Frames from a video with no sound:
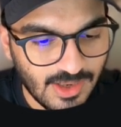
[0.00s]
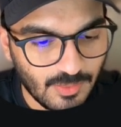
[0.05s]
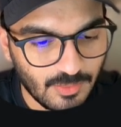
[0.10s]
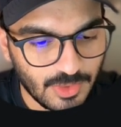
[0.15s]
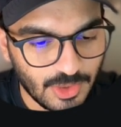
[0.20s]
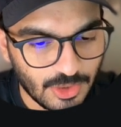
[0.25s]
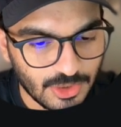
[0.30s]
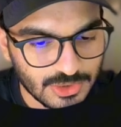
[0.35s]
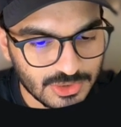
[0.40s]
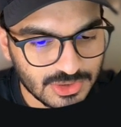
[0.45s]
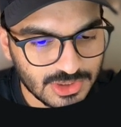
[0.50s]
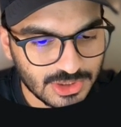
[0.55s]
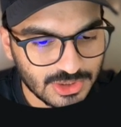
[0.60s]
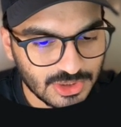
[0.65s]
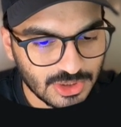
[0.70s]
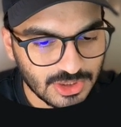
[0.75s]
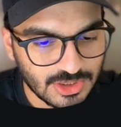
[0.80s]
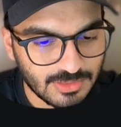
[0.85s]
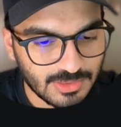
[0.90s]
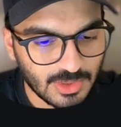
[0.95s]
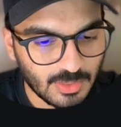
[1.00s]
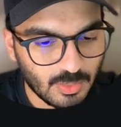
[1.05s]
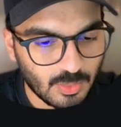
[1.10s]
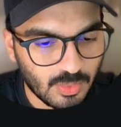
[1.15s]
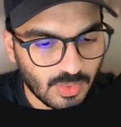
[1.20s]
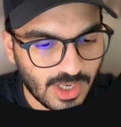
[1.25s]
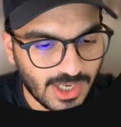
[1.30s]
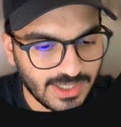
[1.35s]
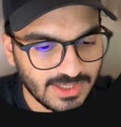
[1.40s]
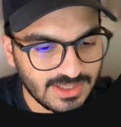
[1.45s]
We're also gonna talk about
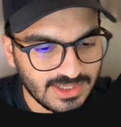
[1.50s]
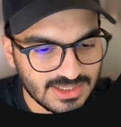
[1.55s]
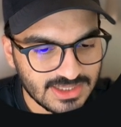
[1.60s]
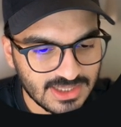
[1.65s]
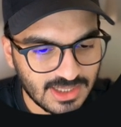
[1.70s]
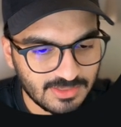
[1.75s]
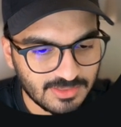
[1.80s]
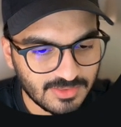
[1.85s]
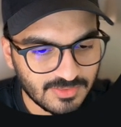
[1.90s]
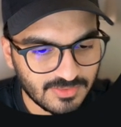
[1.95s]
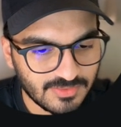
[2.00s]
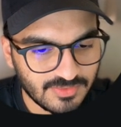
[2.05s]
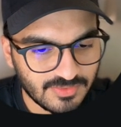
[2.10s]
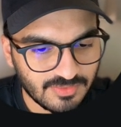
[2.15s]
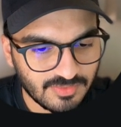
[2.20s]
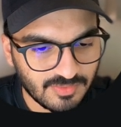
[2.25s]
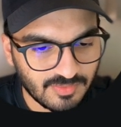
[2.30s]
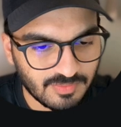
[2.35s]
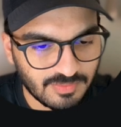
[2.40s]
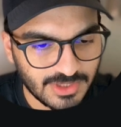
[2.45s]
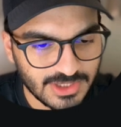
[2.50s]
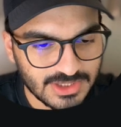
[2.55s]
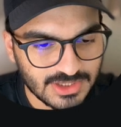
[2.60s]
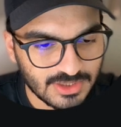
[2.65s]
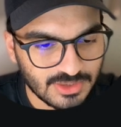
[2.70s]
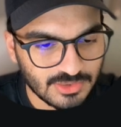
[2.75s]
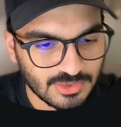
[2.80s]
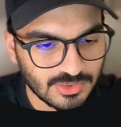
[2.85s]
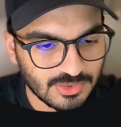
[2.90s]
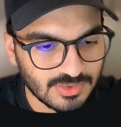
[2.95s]
why these type of pest
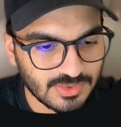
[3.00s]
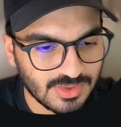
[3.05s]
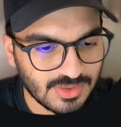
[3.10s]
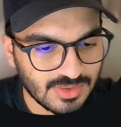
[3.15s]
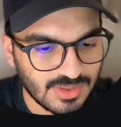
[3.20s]
control